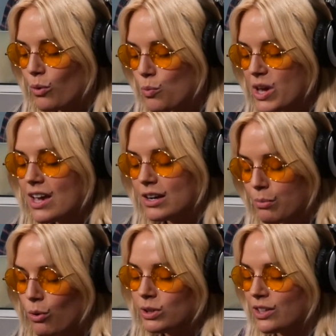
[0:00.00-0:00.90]
we end
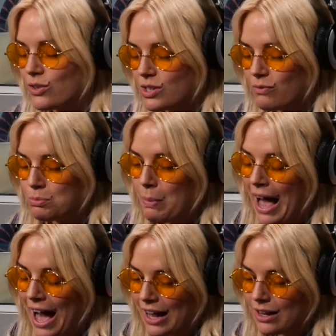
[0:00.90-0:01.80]
up holding ourselves
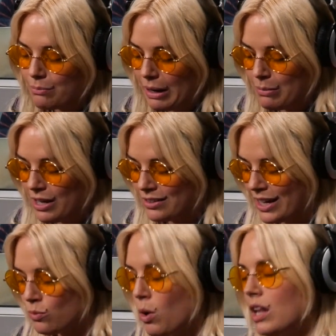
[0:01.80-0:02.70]
back by being
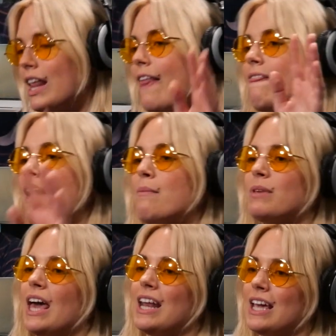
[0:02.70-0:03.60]
like, well, let
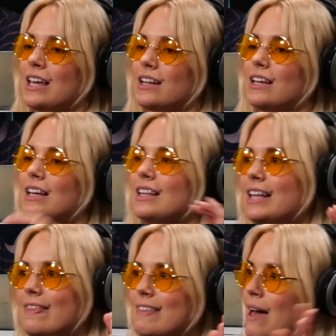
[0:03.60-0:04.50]
them get it.
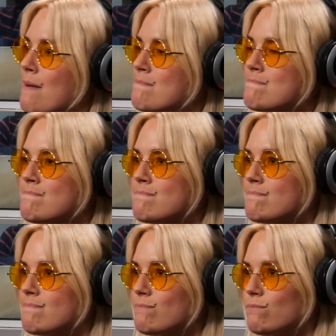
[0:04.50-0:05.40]
Let them
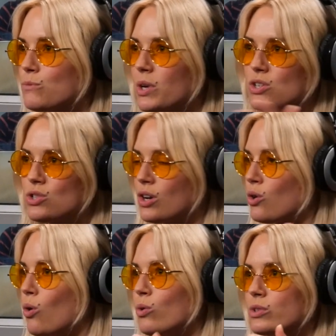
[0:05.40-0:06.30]
mm-hmm. reach their
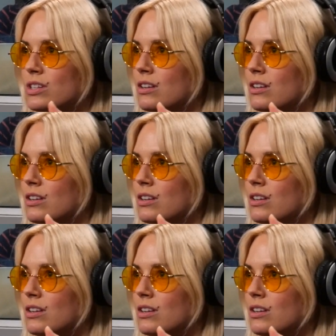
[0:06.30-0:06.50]
goals